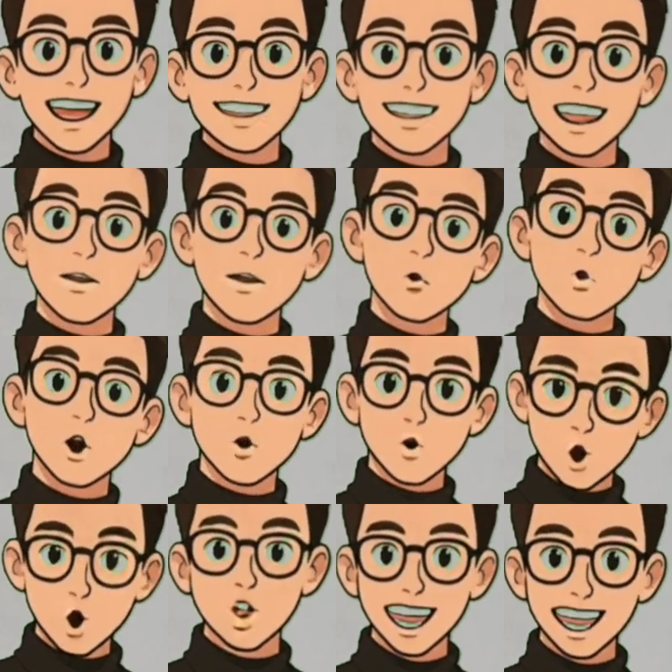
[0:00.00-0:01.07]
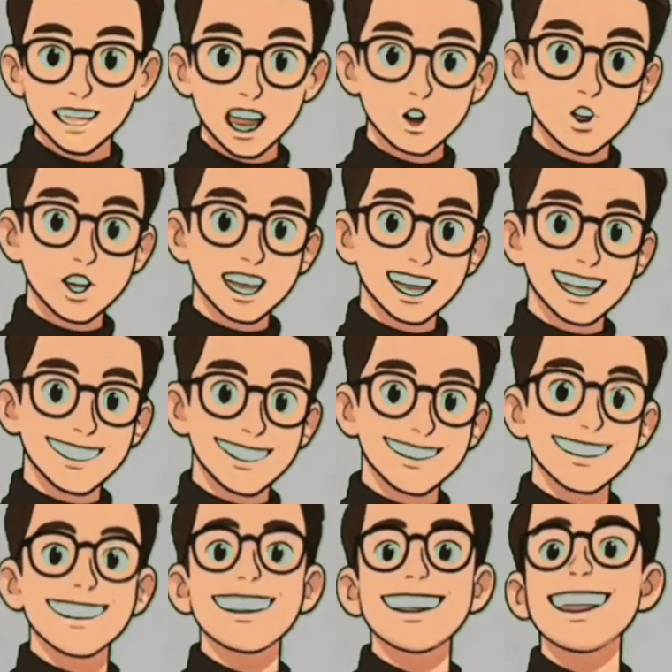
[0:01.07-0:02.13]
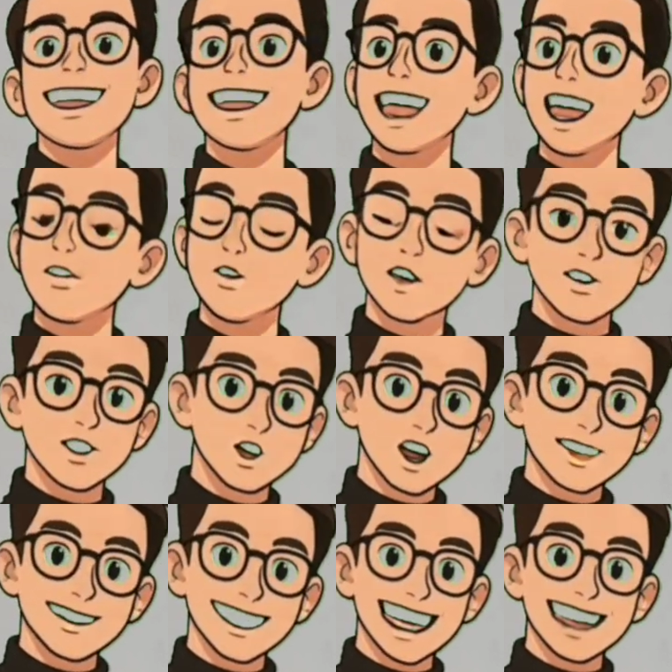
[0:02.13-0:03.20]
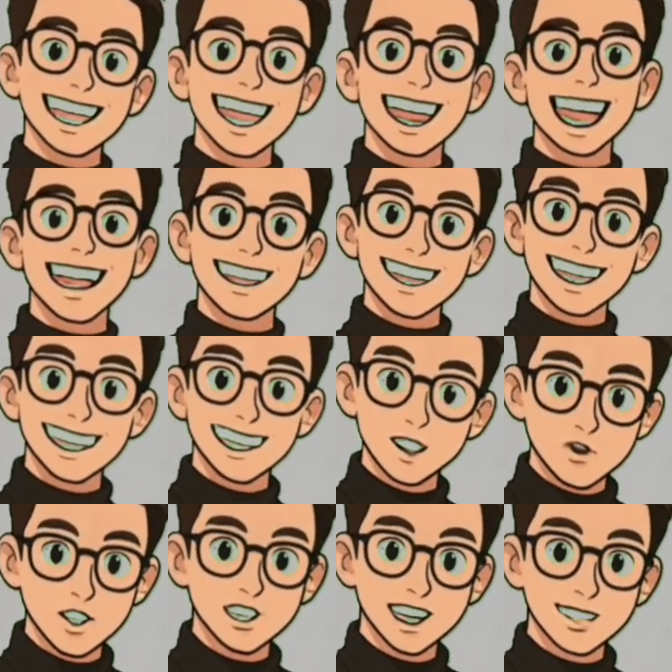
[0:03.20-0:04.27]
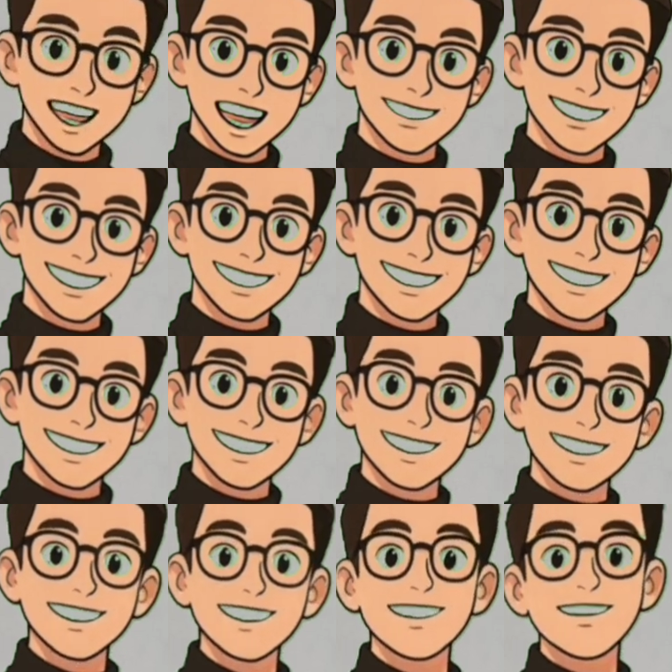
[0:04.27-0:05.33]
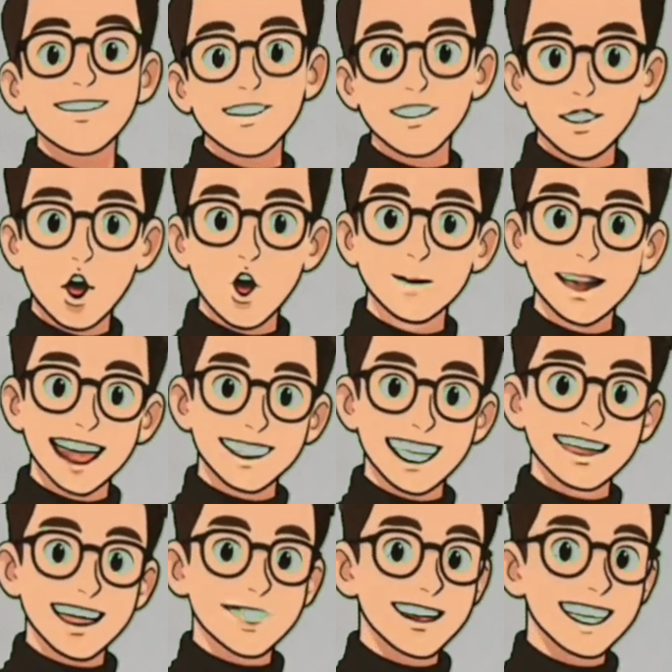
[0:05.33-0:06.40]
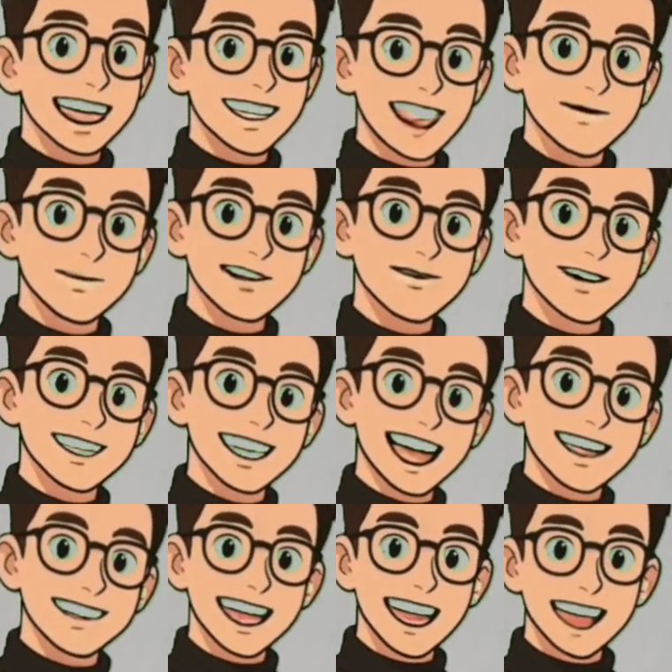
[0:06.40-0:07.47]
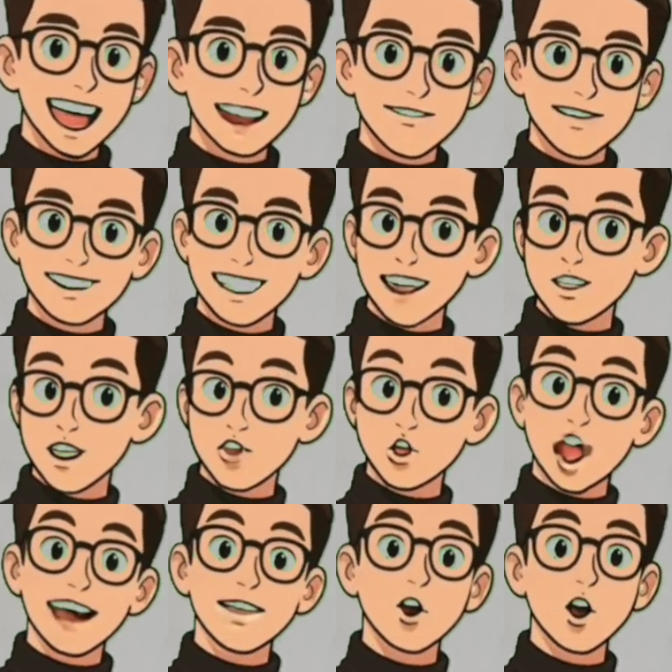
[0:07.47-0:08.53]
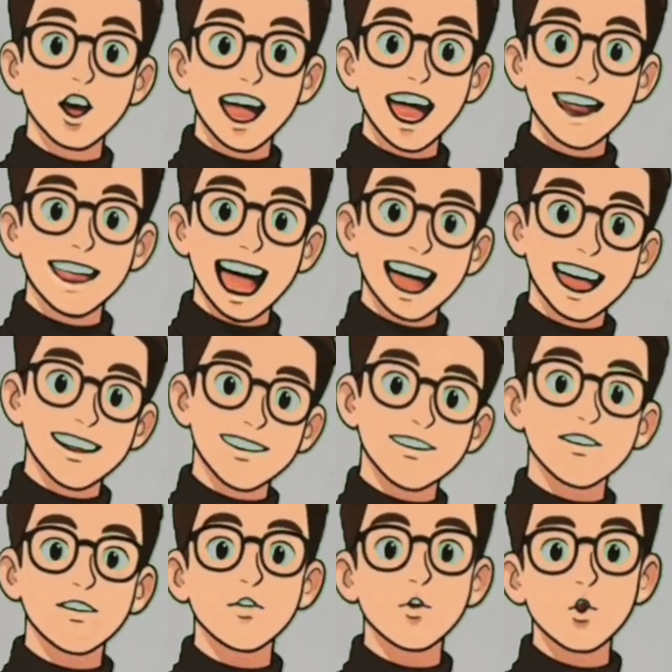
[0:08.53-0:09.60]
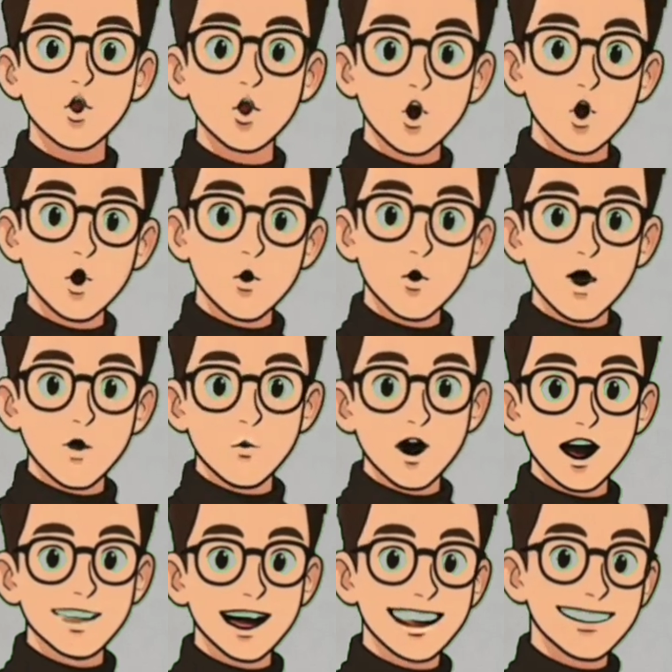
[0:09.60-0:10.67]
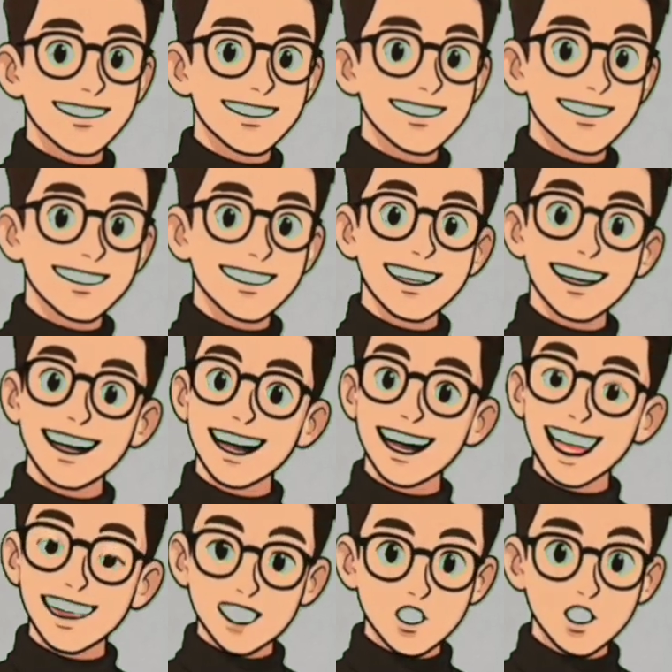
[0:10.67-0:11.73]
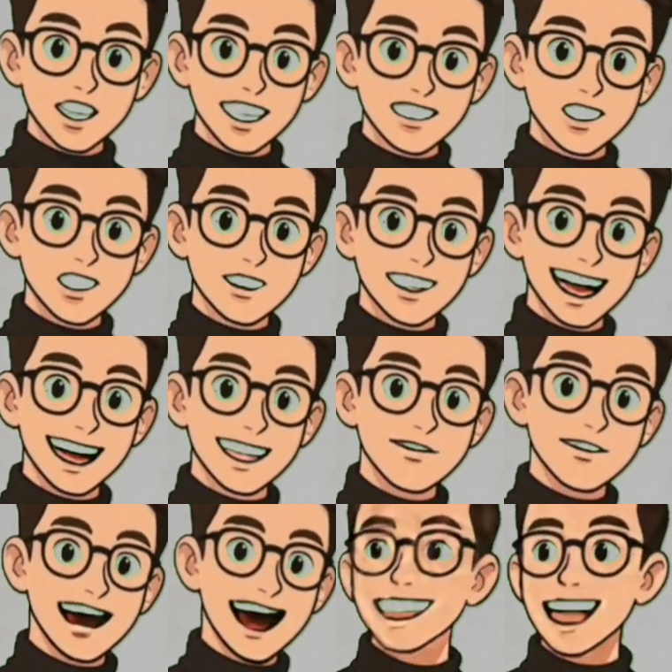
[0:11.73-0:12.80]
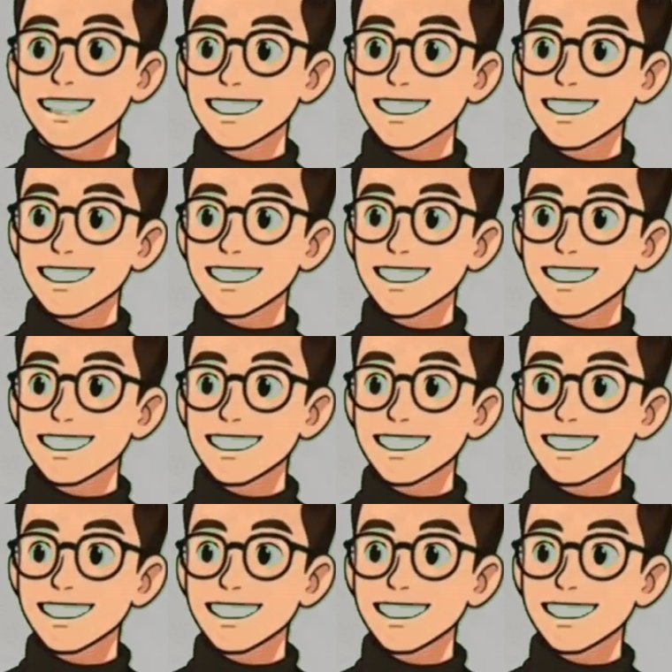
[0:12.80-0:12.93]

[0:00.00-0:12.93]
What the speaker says: For this reason, 19th century railroad watchmen used to detect train activity by putting an ear to a railway track and detect approaching trains long before 2 trains could be heard through the air.